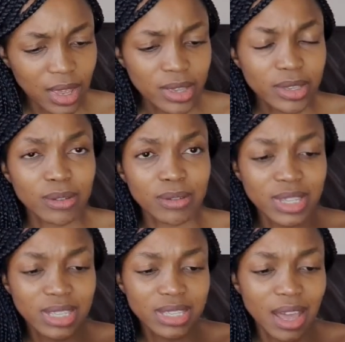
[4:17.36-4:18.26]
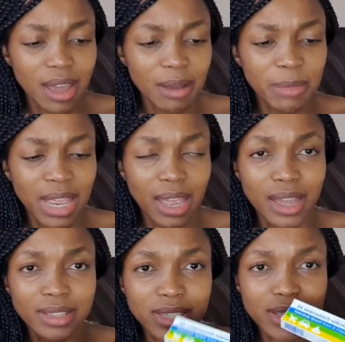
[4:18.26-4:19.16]
so these are my
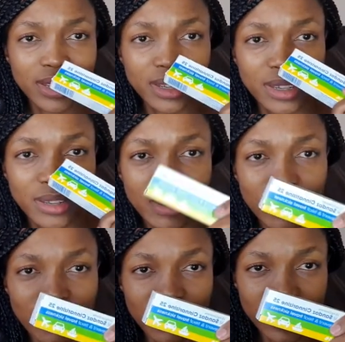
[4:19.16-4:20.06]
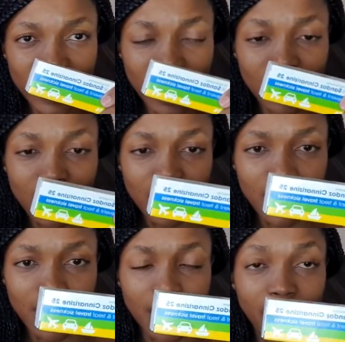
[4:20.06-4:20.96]
anti-nausea
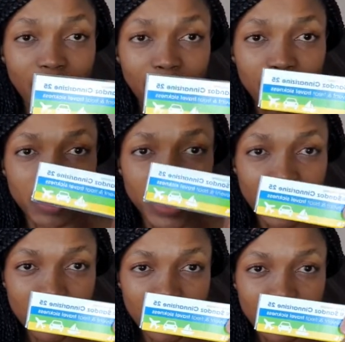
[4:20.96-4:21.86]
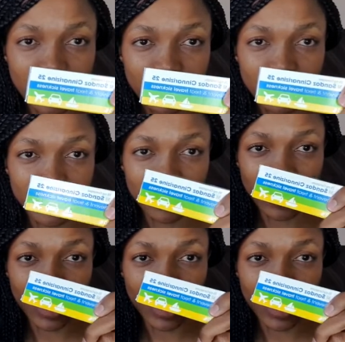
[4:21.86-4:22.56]
pills. I